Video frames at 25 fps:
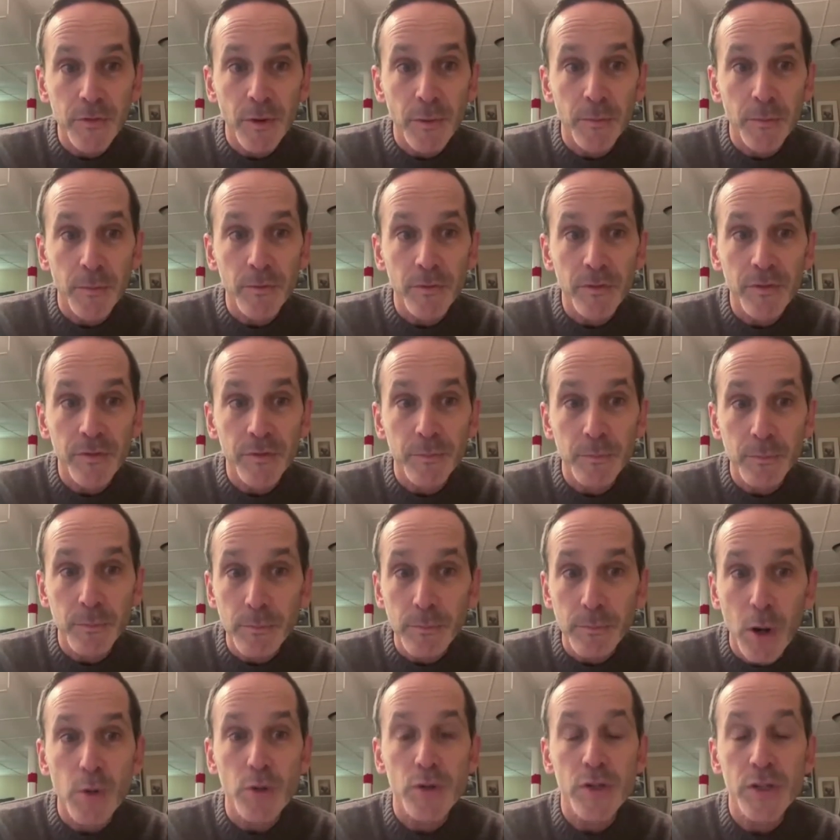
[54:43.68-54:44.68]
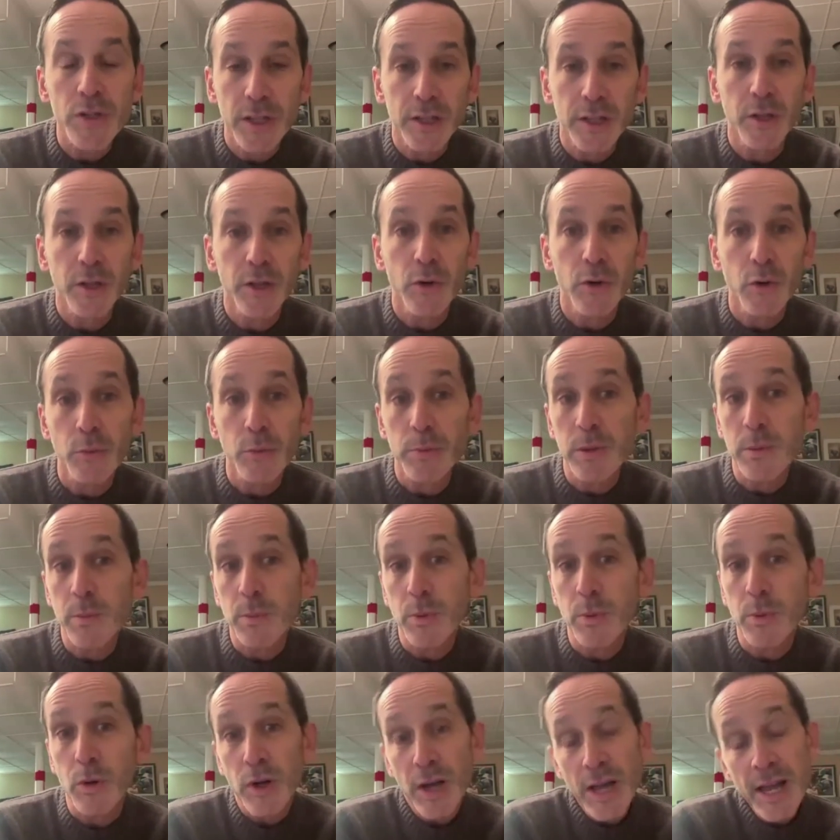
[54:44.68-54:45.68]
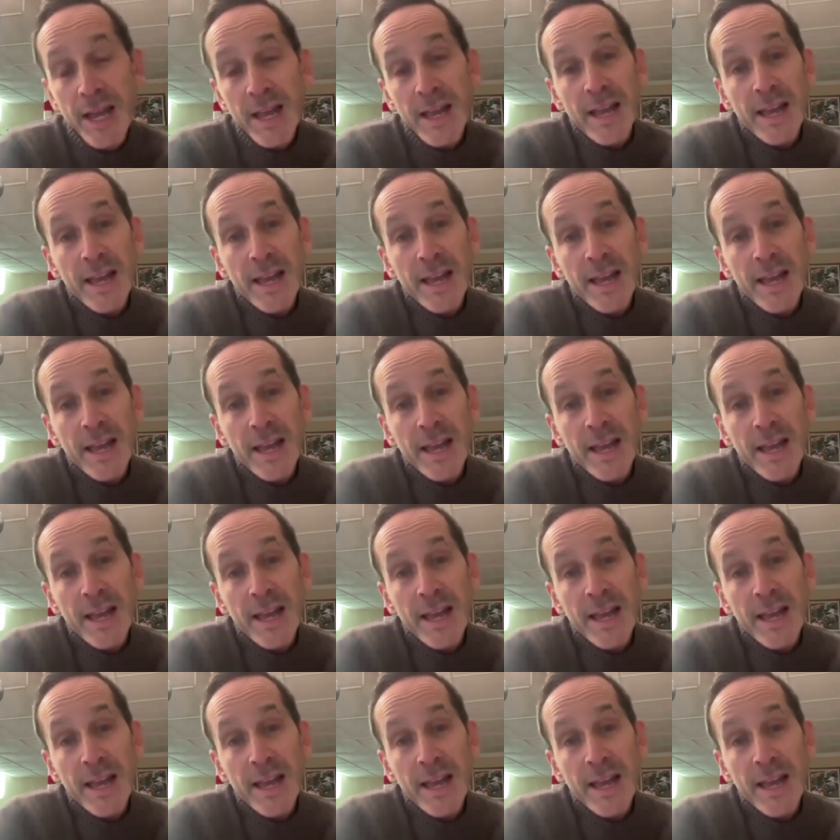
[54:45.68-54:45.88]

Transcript: from mostly local people.